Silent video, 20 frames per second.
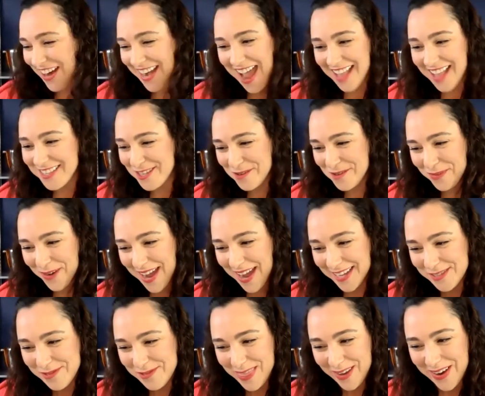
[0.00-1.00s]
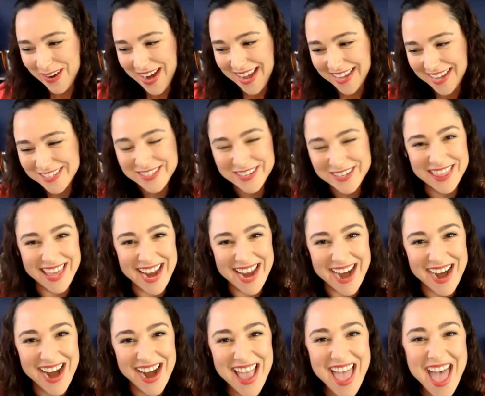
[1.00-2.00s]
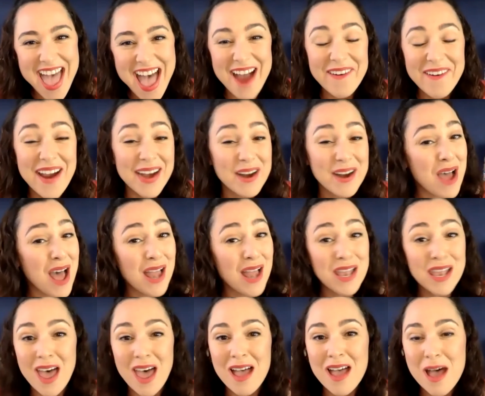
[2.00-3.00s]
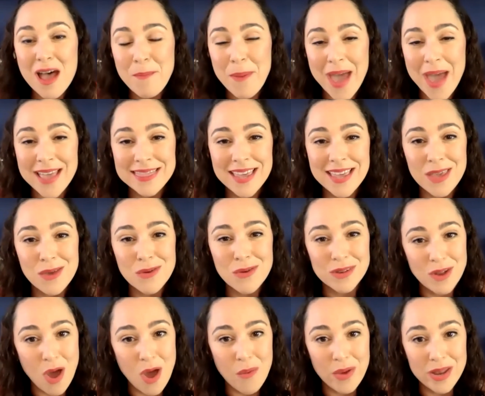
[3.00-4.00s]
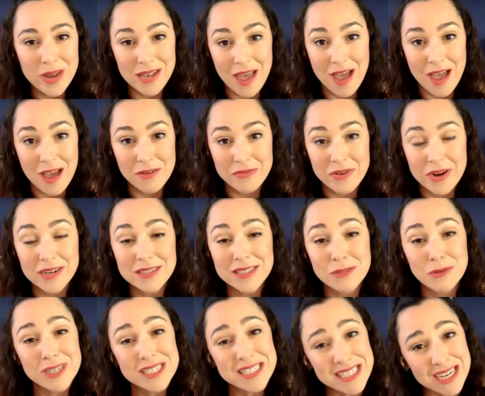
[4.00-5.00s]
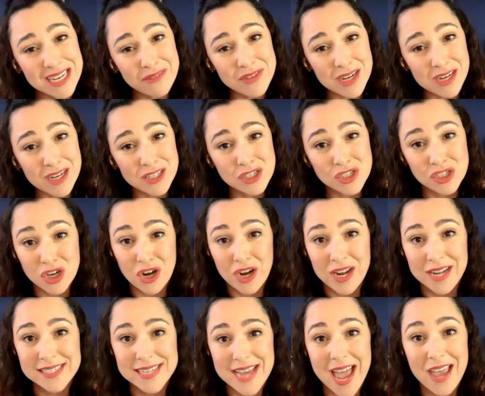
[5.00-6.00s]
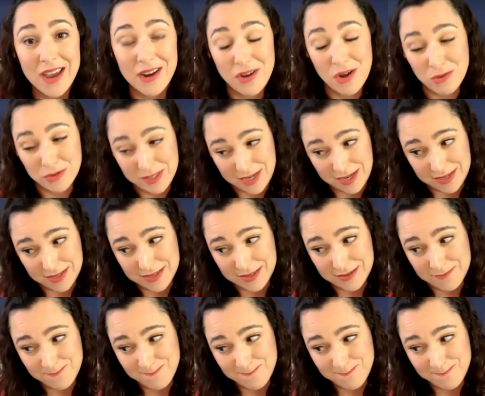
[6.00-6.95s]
Not surprised with your answer there. All right. A pet that you know and love received a concerning diagnosis.